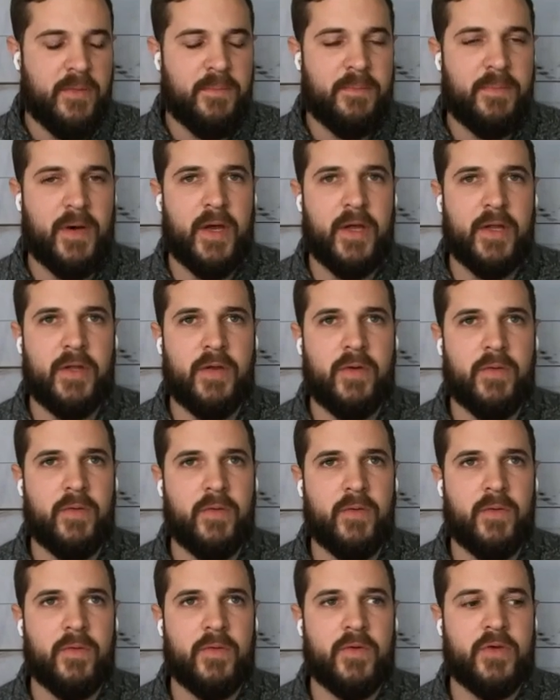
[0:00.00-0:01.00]
but
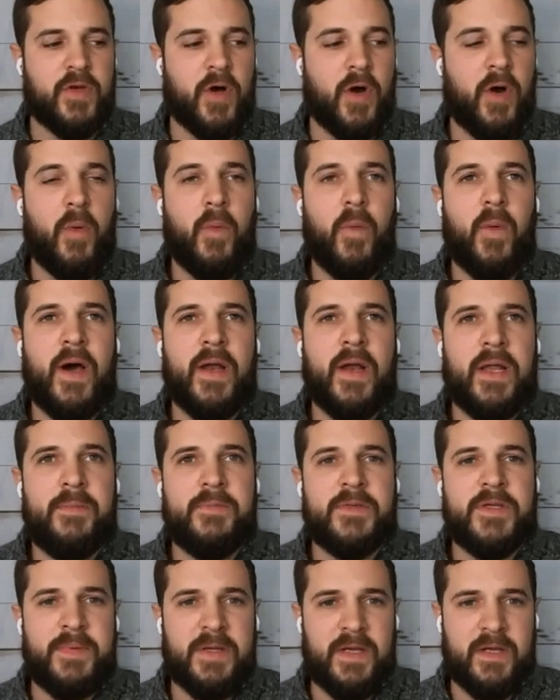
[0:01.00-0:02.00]
you don't want
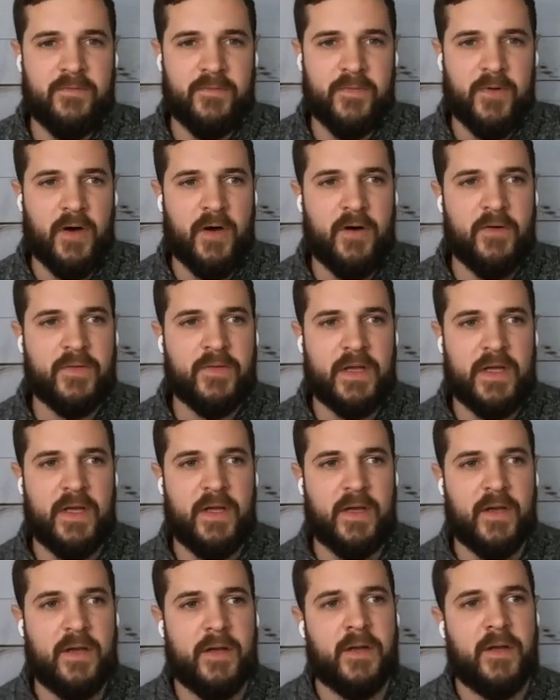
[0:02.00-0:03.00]
him to be involved
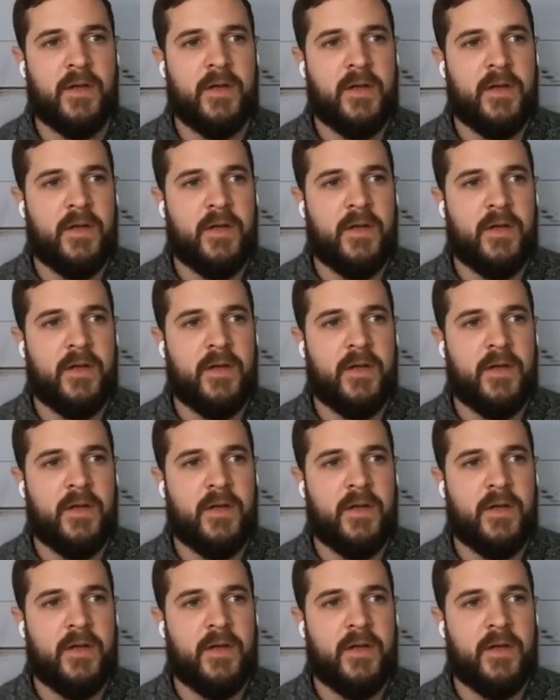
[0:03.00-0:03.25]
in,